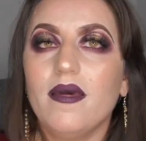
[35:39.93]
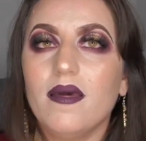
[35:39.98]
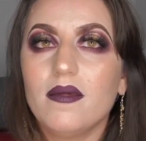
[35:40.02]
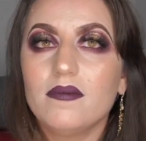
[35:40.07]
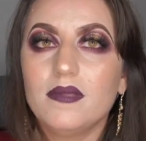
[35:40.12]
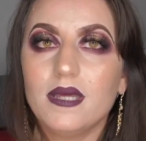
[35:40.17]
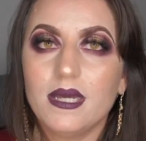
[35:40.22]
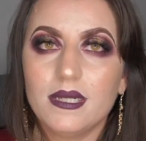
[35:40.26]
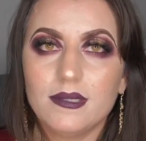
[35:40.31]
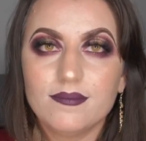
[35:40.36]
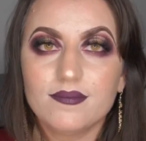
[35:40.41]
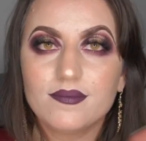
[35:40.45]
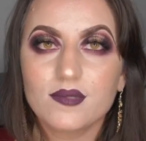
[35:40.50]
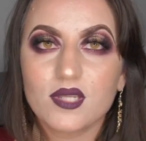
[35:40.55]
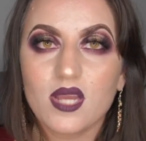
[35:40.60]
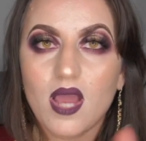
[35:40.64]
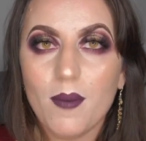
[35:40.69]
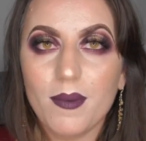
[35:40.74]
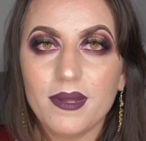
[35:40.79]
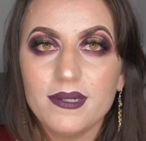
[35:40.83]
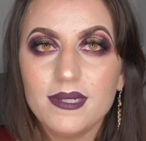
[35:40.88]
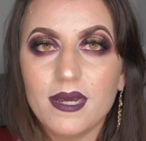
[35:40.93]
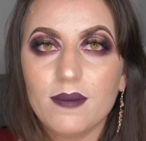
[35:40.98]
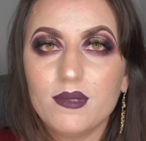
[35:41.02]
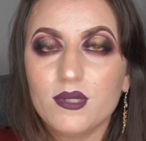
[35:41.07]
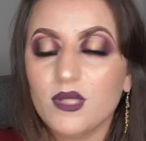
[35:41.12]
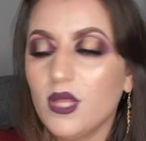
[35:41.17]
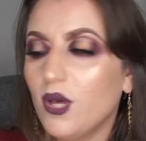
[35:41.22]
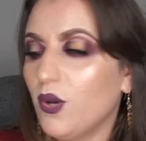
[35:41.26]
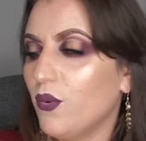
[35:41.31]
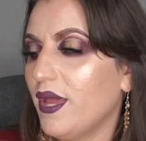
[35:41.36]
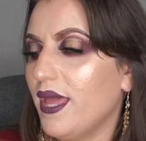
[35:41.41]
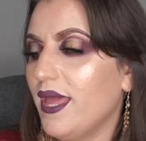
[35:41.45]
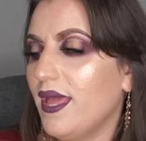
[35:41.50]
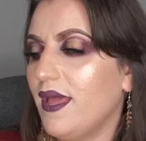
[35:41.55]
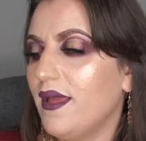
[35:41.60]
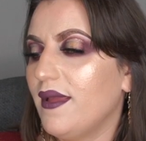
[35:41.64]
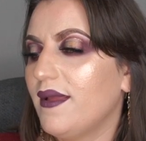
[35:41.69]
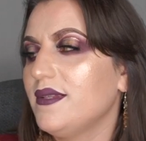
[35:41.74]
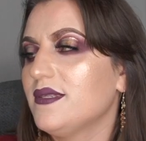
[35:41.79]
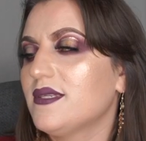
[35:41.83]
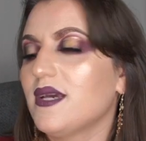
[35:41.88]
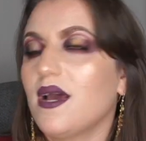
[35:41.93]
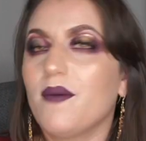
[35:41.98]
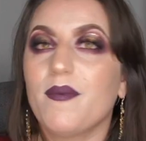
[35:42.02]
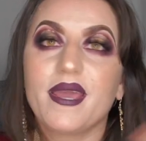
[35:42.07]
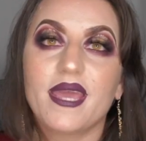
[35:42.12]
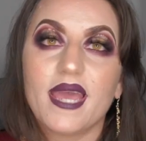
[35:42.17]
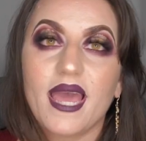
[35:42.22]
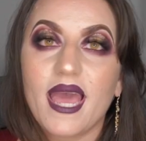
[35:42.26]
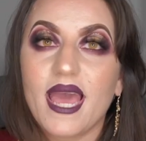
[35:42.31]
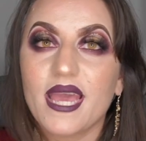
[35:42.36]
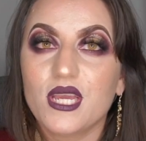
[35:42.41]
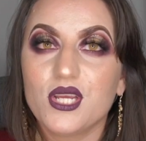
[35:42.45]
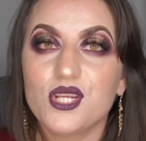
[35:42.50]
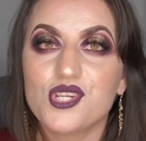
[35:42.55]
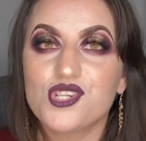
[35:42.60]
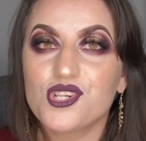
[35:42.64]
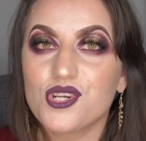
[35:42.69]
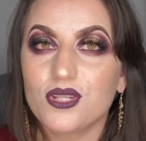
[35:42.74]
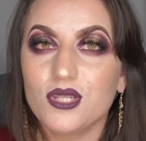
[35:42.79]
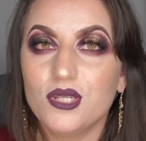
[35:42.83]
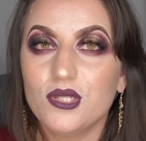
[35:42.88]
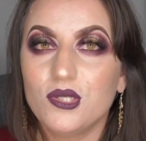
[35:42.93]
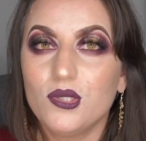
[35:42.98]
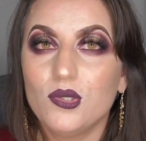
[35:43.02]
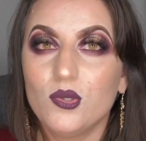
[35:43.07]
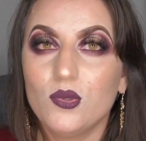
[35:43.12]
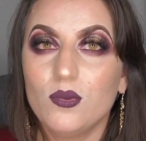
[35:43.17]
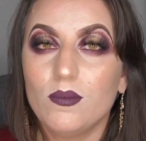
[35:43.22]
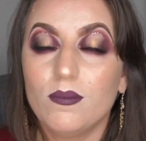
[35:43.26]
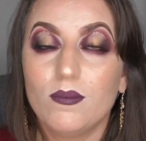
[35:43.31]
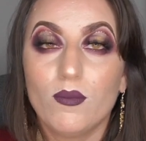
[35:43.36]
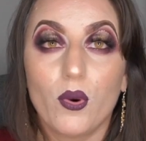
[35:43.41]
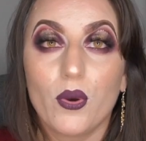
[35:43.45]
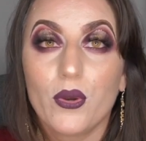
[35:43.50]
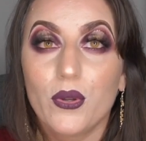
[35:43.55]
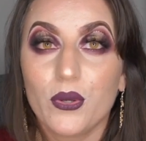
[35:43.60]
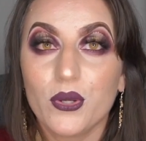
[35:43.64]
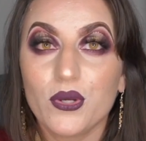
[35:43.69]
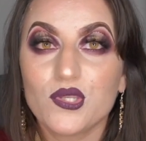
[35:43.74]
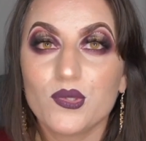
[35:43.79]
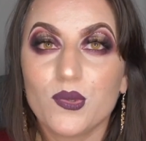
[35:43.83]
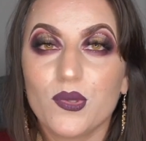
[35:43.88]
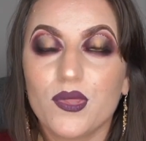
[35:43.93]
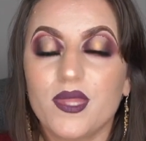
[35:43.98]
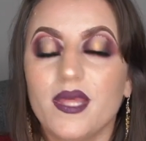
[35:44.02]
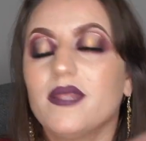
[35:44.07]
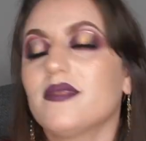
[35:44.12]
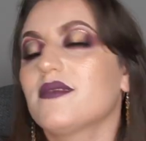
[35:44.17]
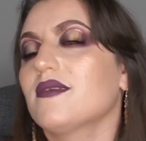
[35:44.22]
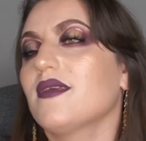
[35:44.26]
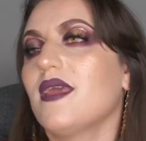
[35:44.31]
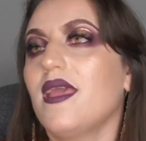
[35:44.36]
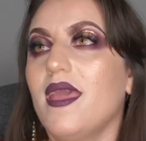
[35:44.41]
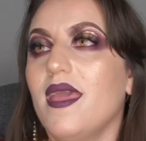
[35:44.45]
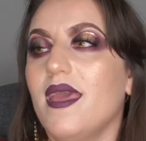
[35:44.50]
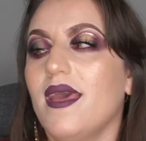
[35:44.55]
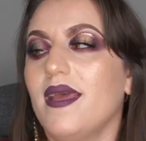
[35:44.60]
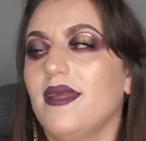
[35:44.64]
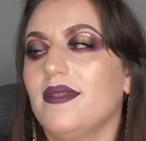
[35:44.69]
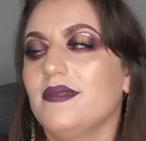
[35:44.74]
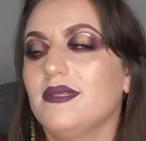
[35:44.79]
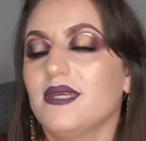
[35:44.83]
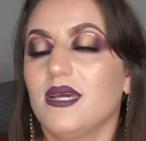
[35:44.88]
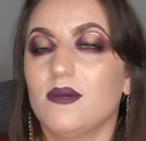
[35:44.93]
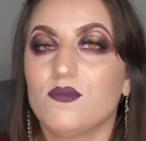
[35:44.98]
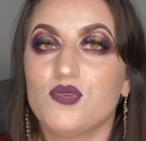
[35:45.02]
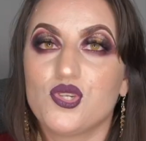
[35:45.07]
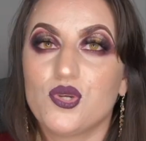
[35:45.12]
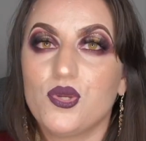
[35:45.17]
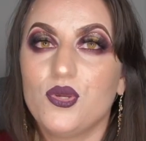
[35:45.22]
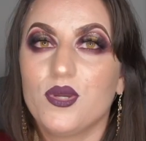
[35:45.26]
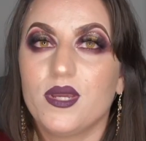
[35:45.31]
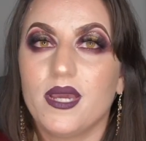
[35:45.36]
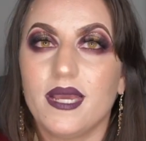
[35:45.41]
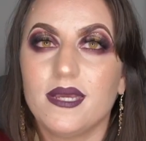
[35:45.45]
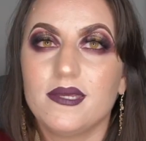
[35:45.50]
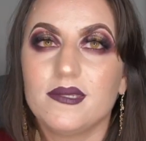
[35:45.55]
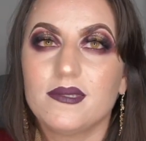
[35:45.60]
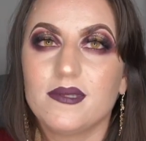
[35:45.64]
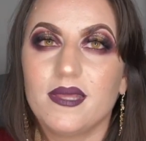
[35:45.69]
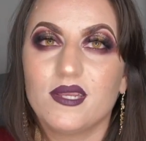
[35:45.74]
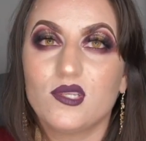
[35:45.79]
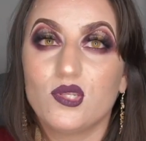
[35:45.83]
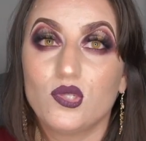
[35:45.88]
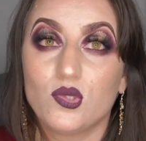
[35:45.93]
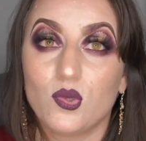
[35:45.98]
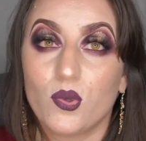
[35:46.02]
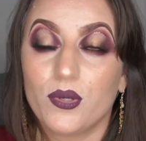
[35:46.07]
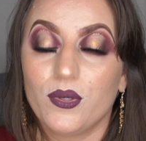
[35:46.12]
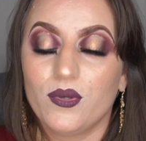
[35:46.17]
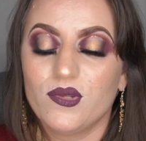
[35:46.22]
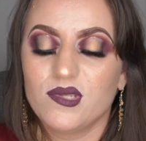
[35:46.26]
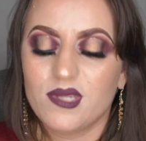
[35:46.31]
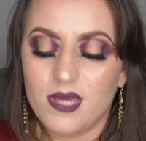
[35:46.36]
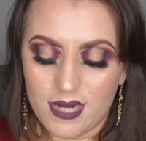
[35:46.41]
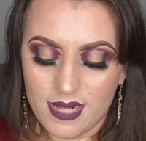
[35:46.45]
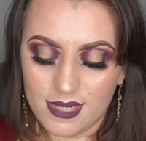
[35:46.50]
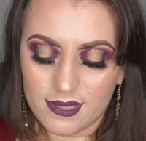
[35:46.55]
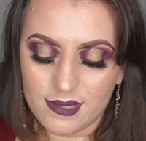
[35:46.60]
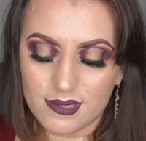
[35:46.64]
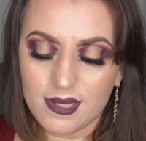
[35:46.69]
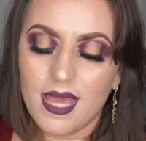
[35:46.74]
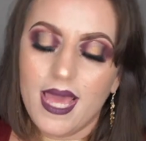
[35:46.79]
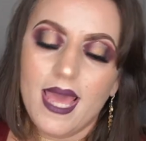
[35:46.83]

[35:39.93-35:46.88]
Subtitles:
then comment down below, and I can surely do more looks with it and show you guys like tutorials on it.